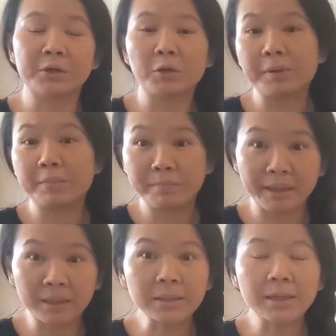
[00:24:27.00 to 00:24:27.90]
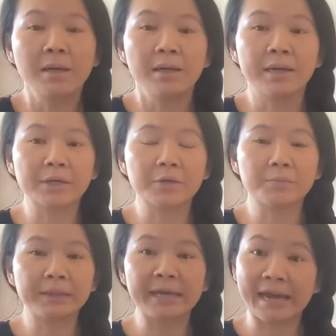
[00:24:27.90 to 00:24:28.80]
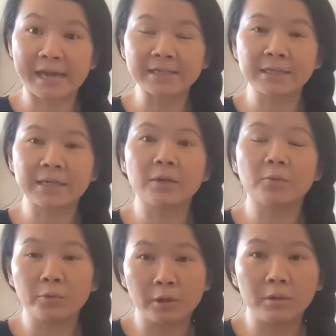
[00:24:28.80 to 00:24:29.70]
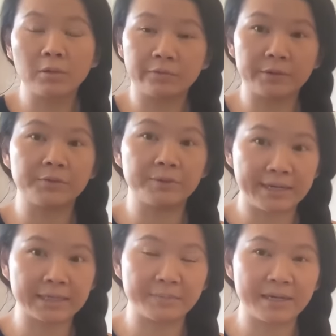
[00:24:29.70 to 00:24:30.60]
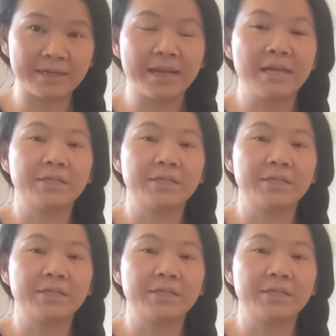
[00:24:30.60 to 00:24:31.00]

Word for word: it could be milk, it could be eggs, it roll over to next month.